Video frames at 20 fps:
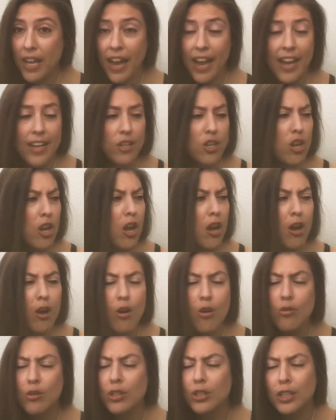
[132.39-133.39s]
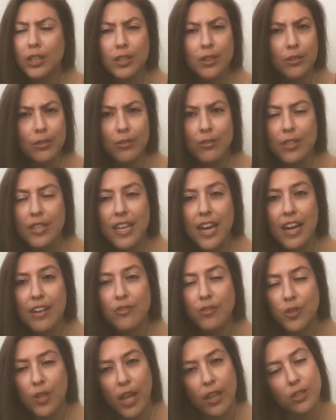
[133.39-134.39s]
I had no clue that
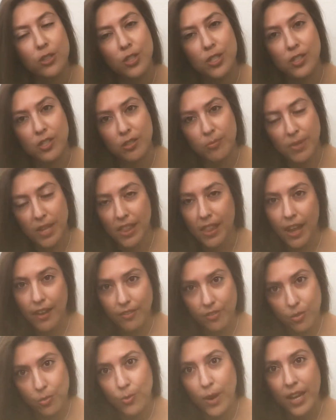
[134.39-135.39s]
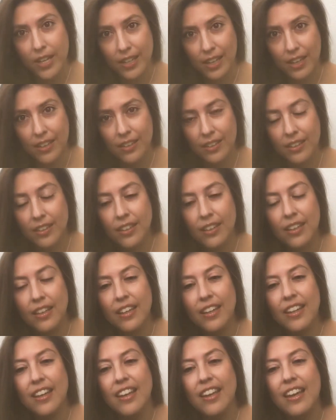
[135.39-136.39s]
food allergies could be life-threatening.
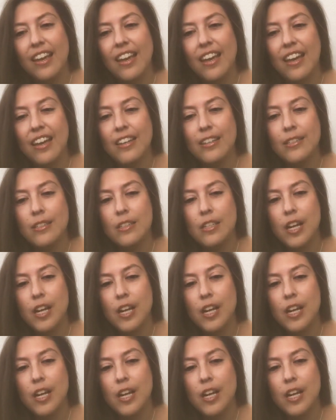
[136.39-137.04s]
And